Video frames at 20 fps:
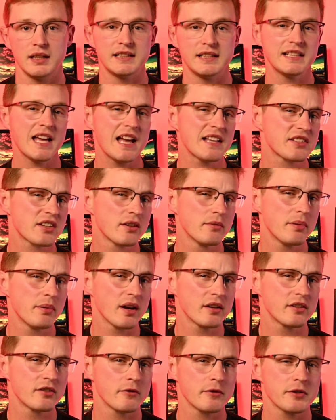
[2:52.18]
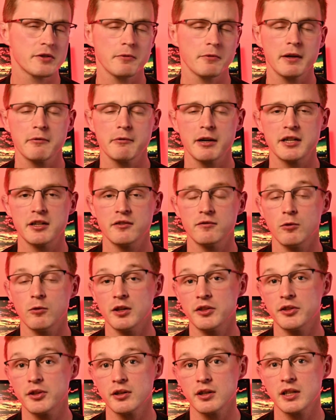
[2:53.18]
And that's compared to a swing weight of
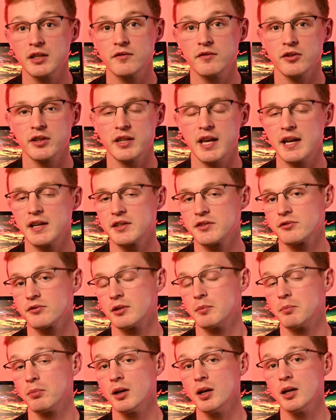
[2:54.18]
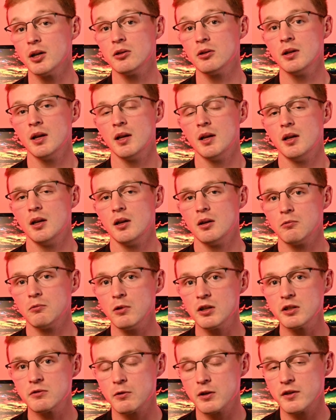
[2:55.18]
130 for the X3 Pro,
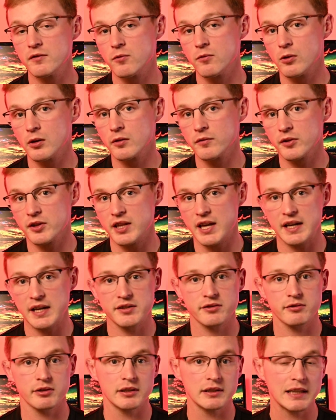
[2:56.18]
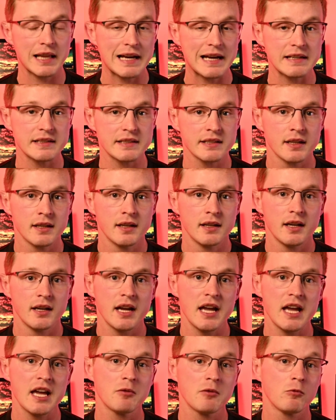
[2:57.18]
124 for the X3 Lite,
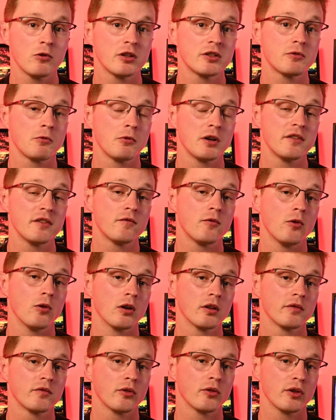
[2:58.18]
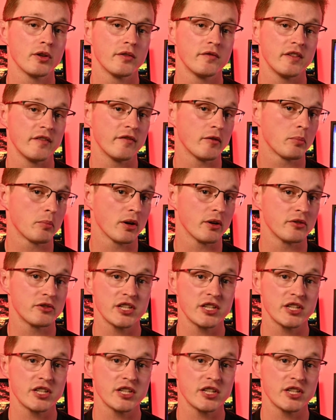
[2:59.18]
and 124 for the Viva Pro